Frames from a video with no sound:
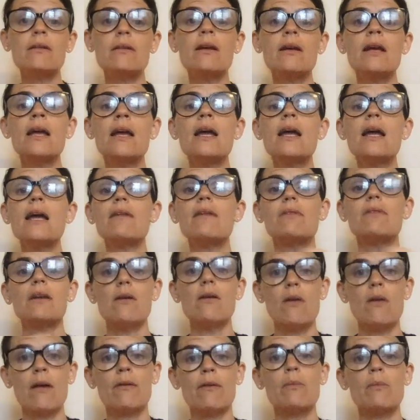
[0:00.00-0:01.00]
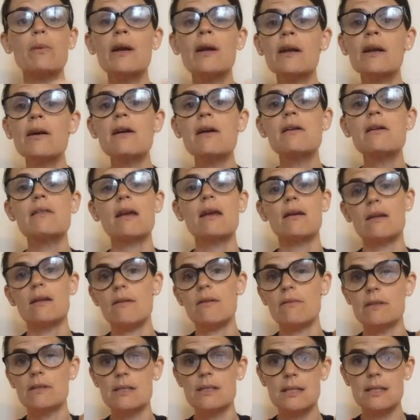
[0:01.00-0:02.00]
If they don't have a printer, they could
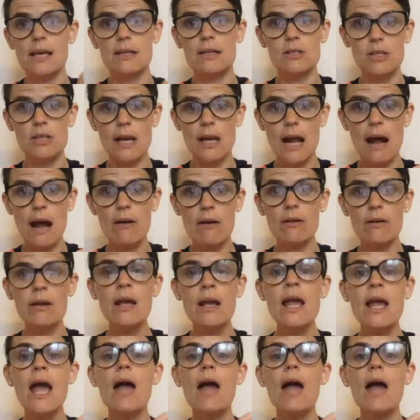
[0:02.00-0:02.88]
even sketch it out.